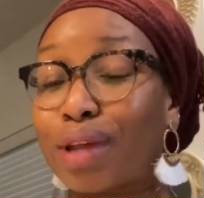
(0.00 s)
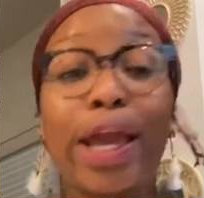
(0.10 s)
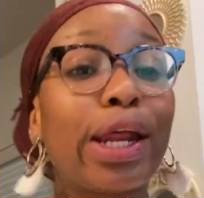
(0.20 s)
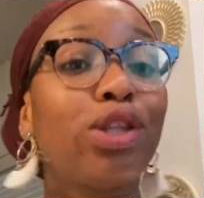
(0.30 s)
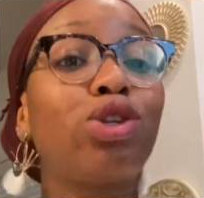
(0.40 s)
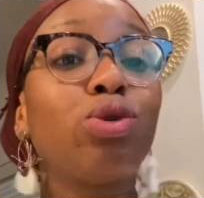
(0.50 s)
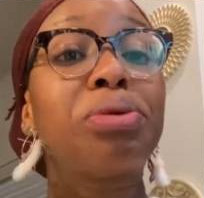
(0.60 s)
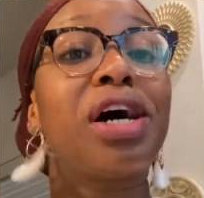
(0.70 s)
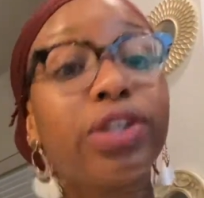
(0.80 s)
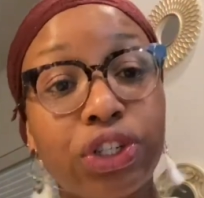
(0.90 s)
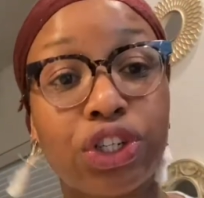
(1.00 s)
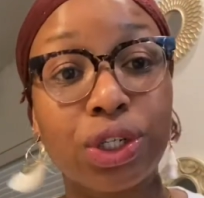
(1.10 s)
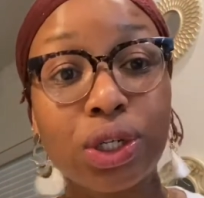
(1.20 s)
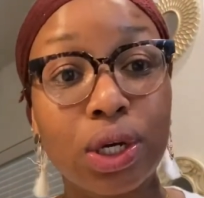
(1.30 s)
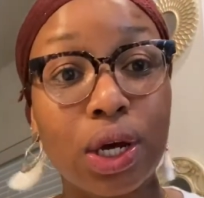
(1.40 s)
eating too much
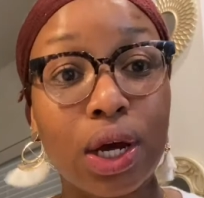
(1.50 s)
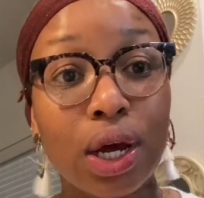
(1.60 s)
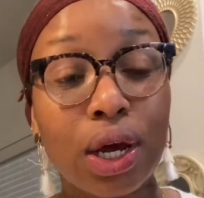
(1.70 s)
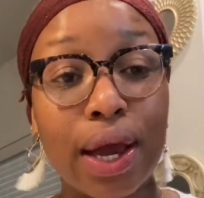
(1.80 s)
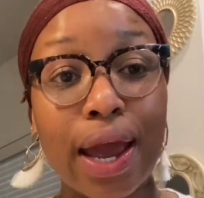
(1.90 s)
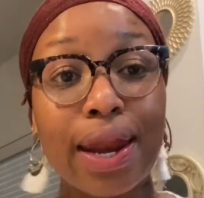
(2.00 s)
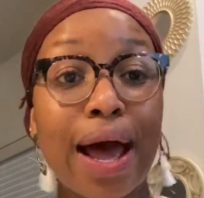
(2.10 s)
and